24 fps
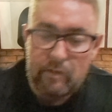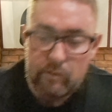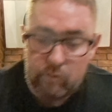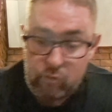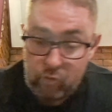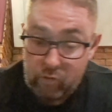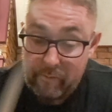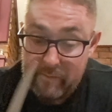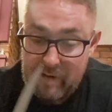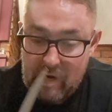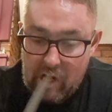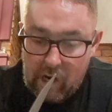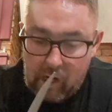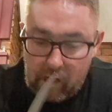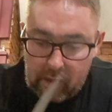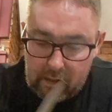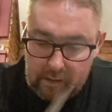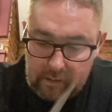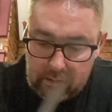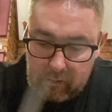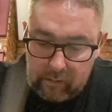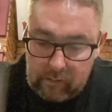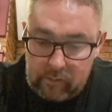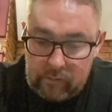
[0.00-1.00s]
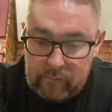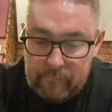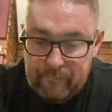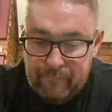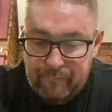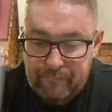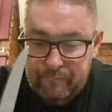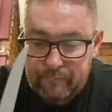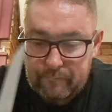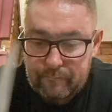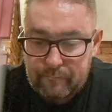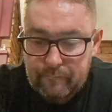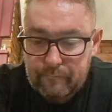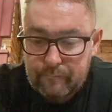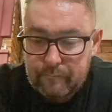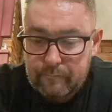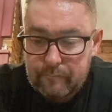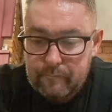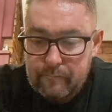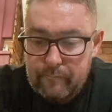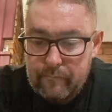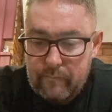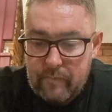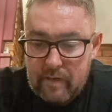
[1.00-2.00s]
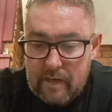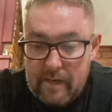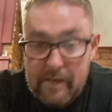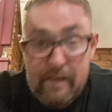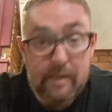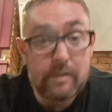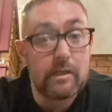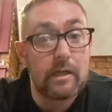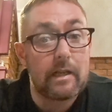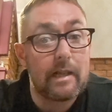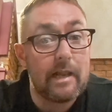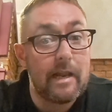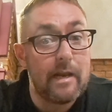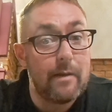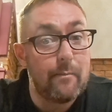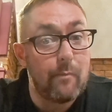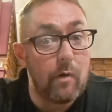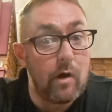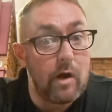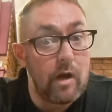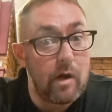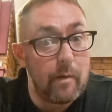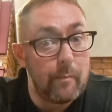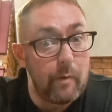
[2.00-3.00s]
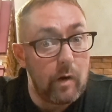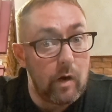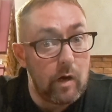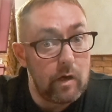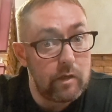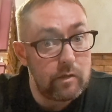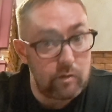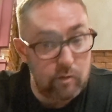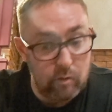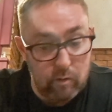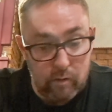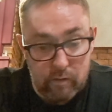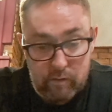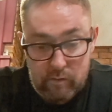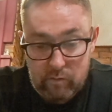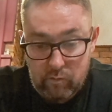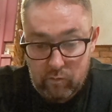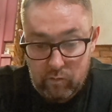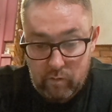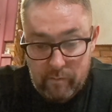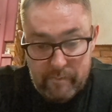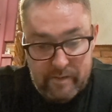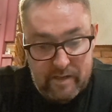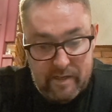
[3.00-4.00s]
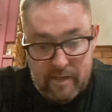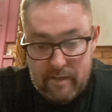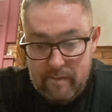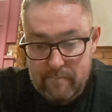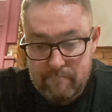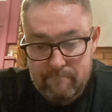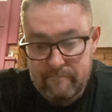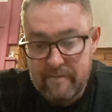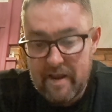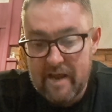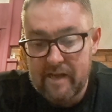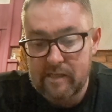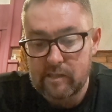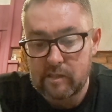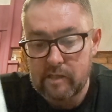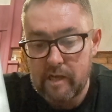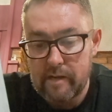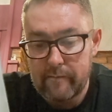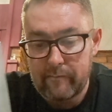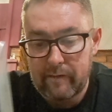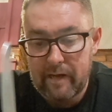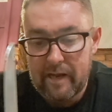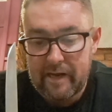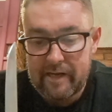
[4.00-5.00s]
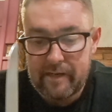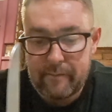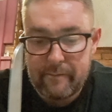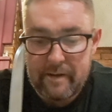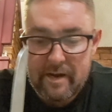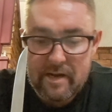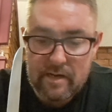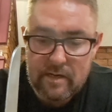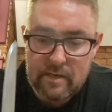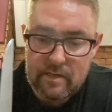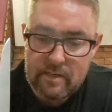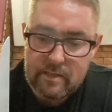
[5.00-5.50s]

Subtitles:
it's going to be hot. It is a Clint Myer pod, so it's going to be next level anyway.